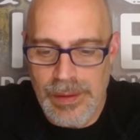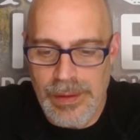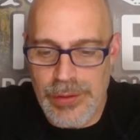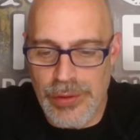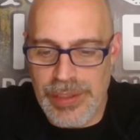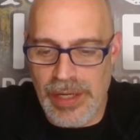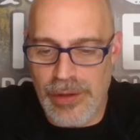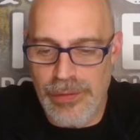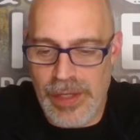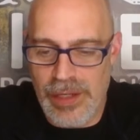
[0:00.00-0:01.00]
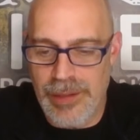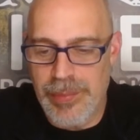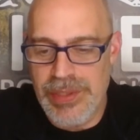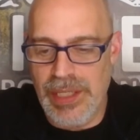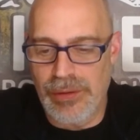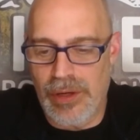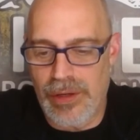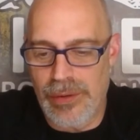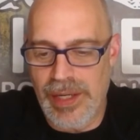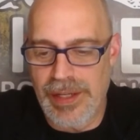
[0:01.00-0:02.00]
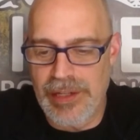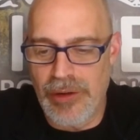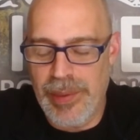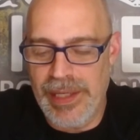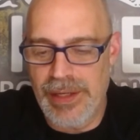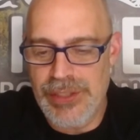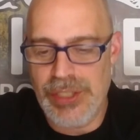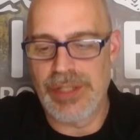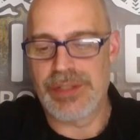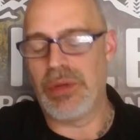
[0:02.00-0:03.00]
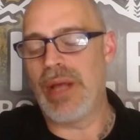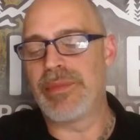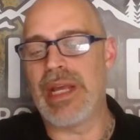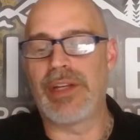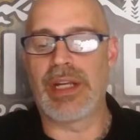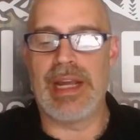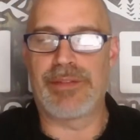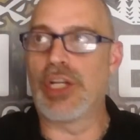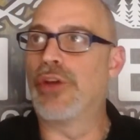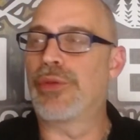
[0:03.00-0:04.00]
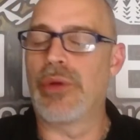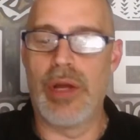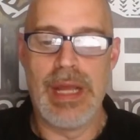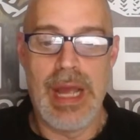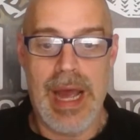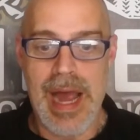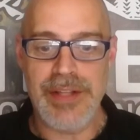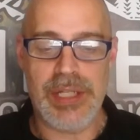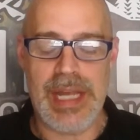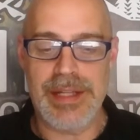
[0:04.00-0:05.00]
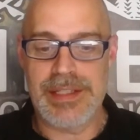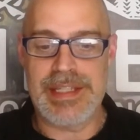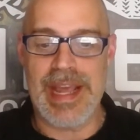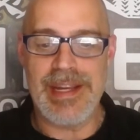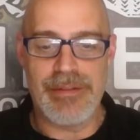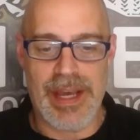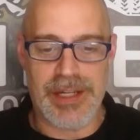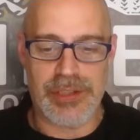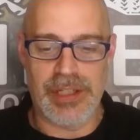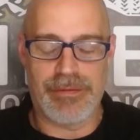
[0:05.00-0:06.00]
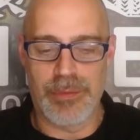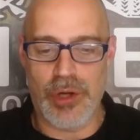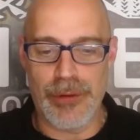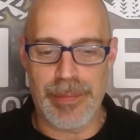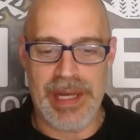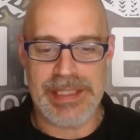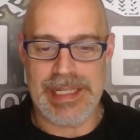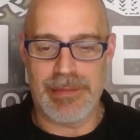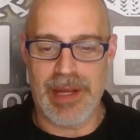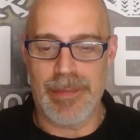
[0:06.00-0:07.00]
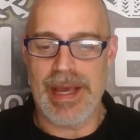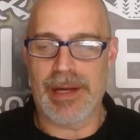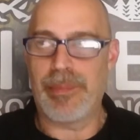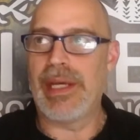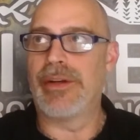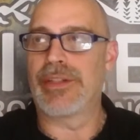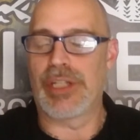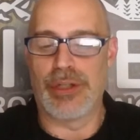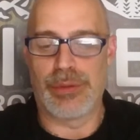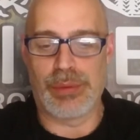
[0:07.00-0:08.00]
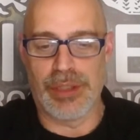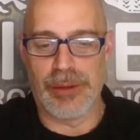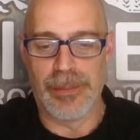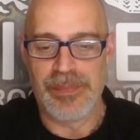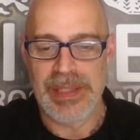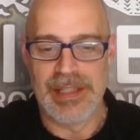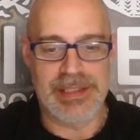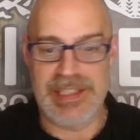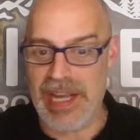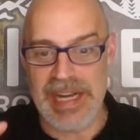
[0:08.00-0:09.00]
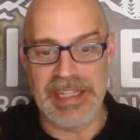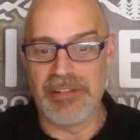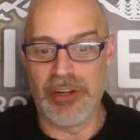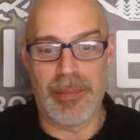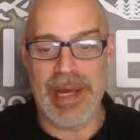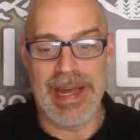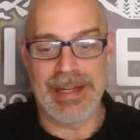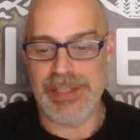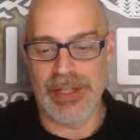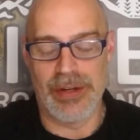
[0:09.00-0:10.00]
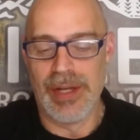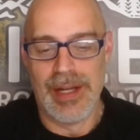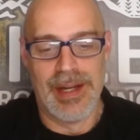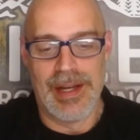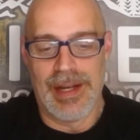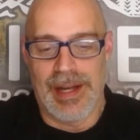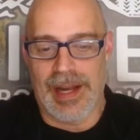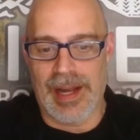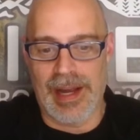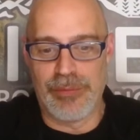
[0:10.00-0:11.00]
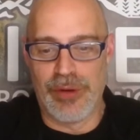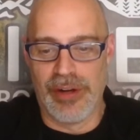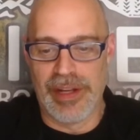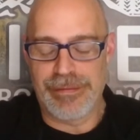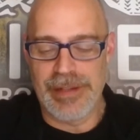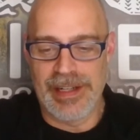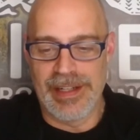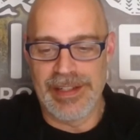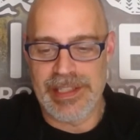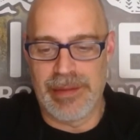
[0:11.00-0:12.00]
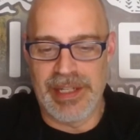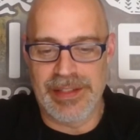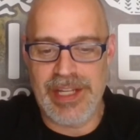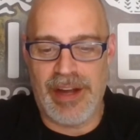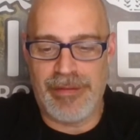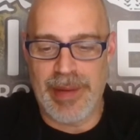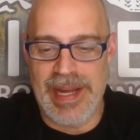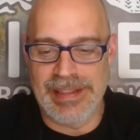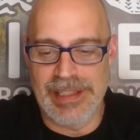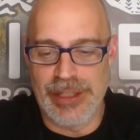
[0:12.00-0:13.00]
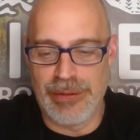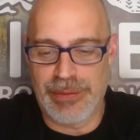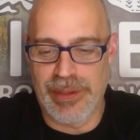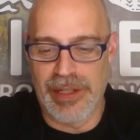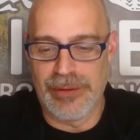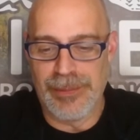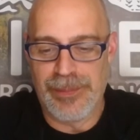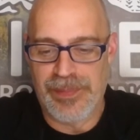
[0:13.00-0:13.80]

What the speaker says: Georgia, I got over 100% ROI in Yellow Pan Unsearched. Well, I'm definitely going to have to go through it. I also got Dave, actually, from Gold Bay, sent me a bag of pay dirt to go through. It's a tiny little bag, so I'm really figuring it's going to be a tough bag to go through.